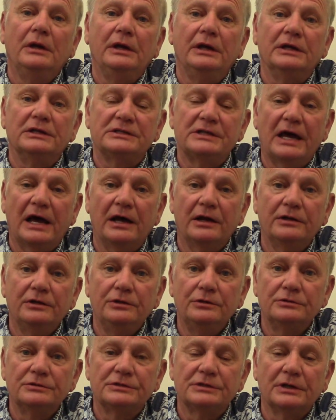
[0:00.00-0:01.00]
It's how to
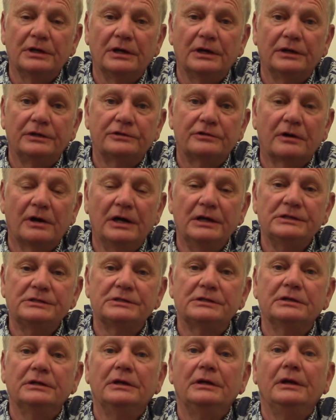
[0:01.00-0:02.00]
use a
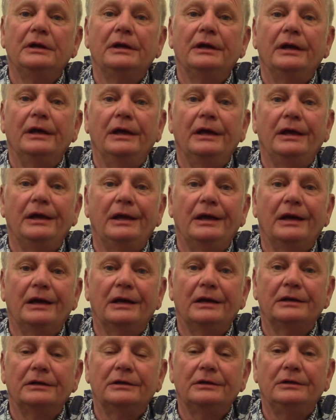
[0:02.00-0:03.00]
trust
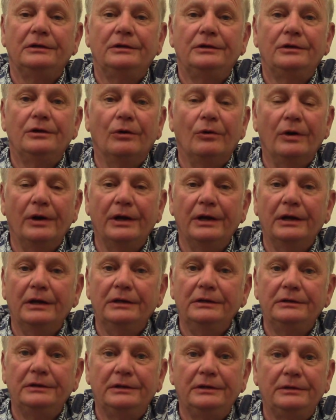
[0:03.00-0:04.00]
and go
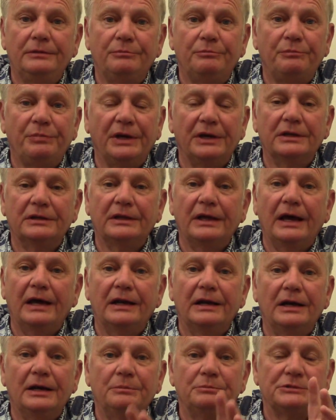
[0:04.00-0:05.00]
ahead, pick
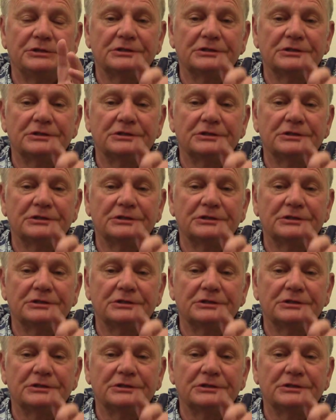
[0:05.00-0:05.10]
that up.